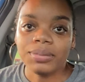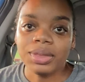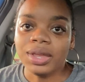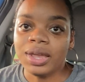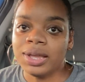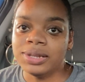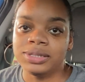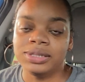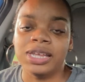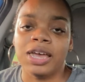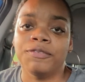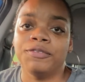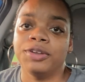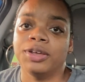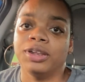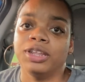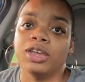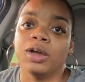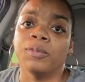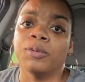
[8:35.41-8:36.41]
It's
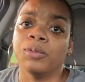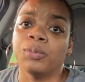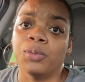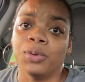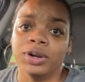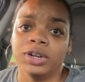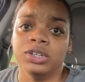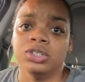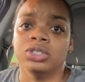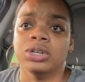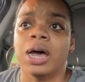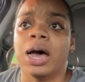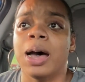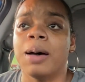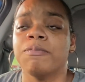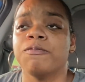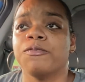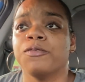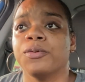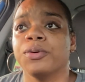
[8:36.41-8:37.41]
definitely a rewarding
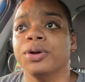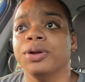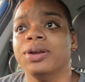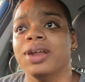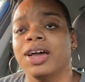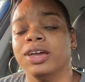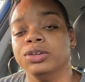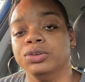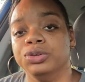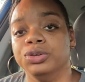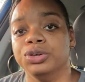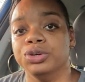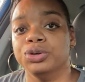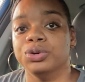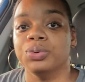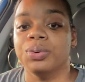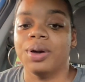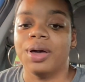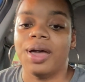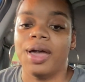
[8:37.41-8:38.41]
job for not
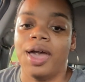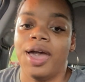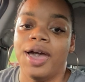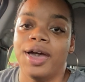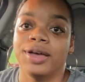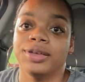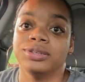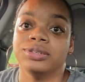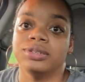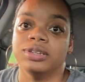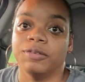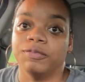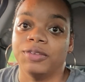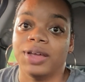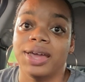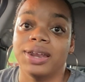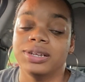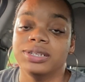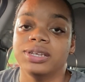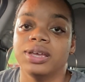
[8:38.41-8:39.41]
you as the
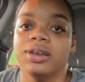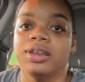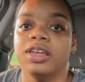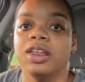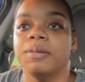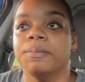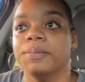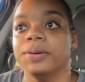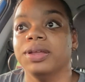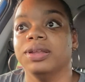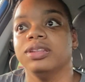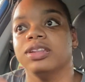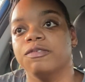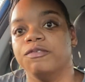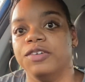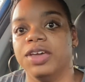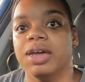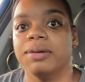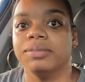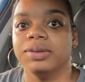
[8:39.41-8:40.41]
flight attendant, but the
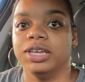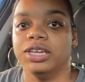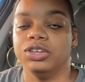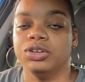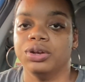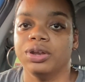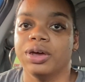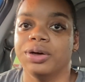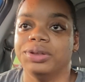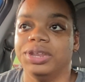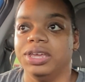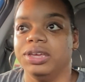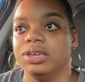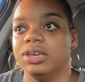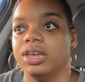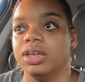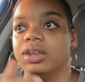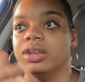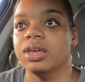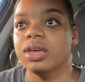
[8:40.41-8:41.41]
family, you know. They
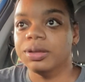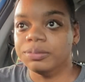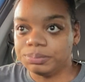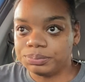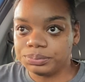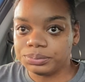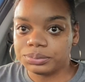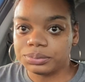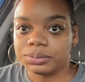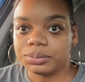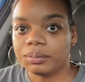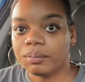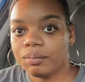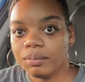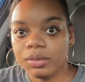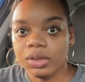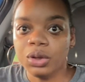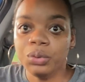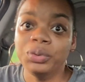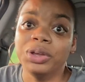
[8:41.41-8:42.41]
can
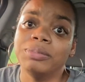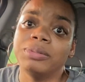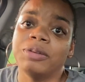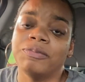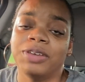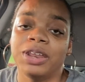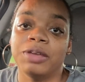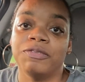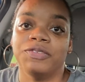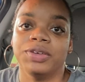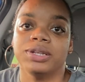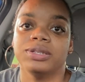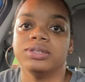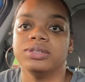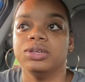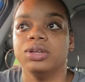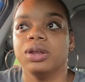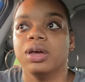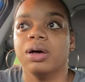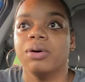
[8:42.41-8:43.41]
reap the benefits,
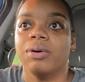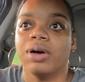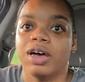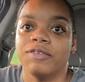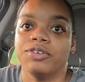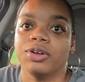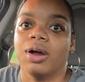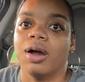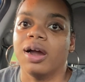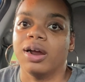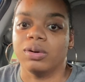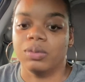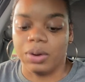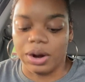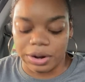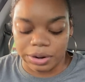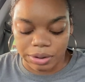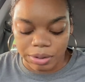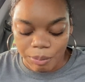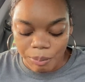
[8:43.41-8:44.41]
you know, of your hard
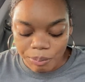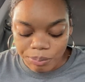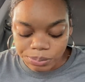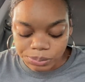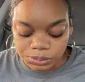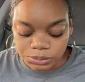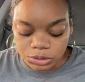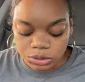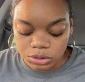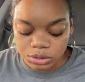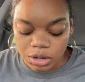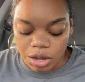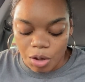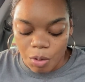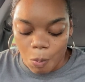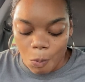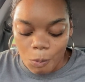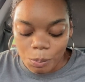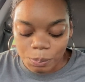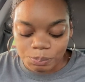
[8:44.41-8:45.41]
work.
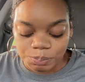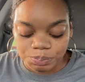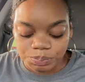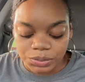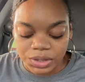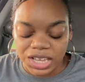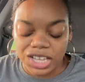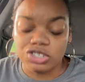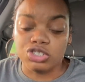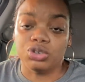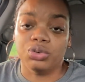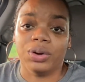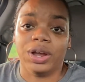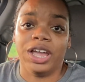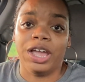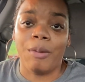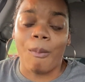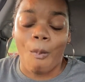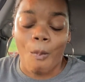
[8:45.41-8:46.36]
So it's great.